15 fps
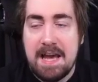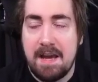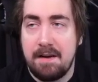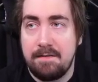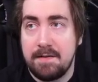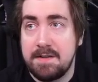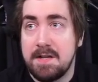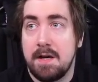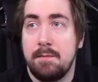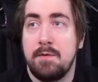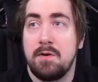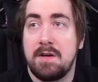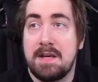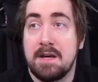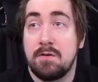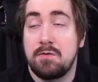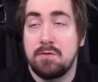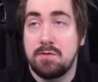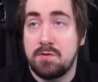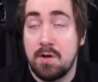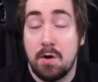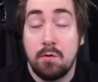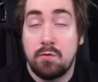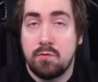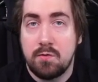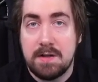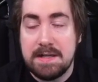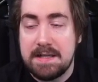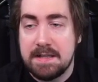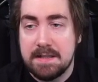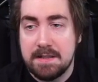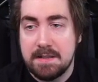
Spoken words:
Every time you encounter Dodri,